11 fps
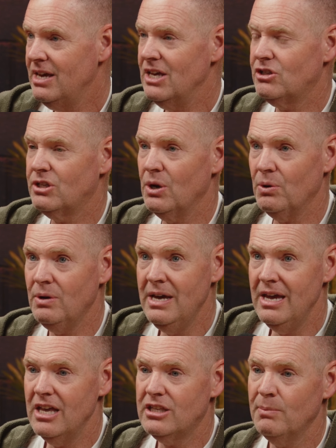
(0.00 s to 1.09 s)
And so
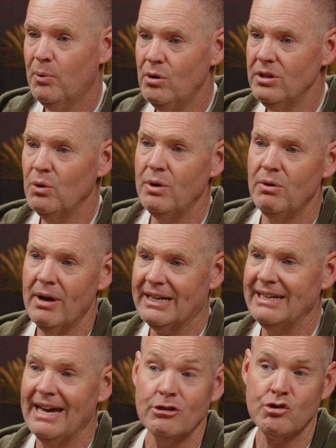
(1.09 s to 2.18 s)
it's important that we
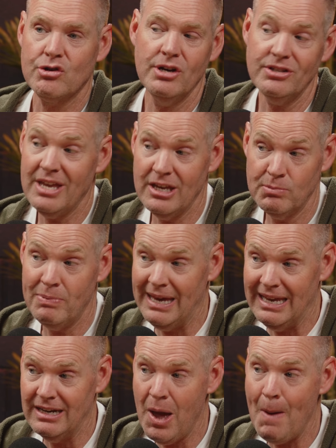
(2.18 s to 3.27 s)
recognize trust has
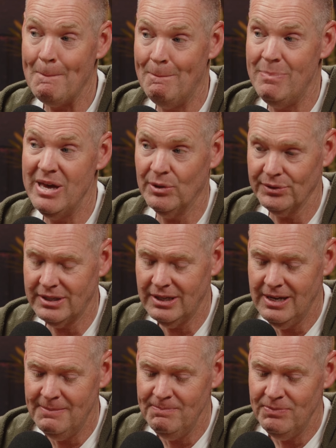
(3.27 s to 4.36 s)
been built.
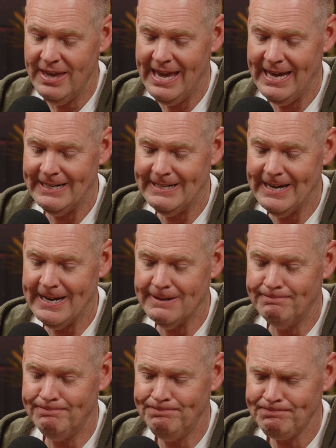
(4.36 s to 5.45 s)
Yeah. And
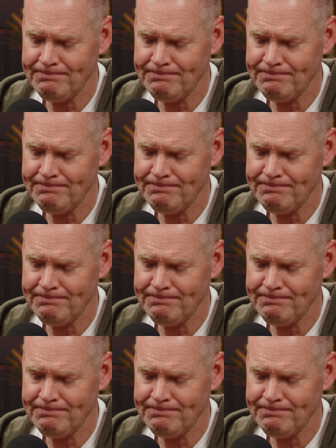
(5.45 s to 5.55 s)
um,